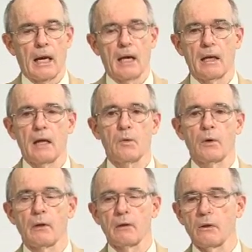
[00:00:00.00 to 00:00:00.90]
and he
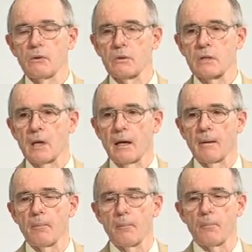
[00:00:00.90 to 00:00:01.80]
will use
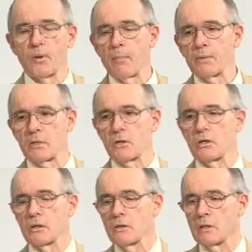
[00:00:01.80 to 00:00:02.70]
uh,
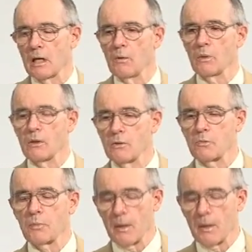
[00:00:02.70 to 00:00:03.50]
prepositions, he would use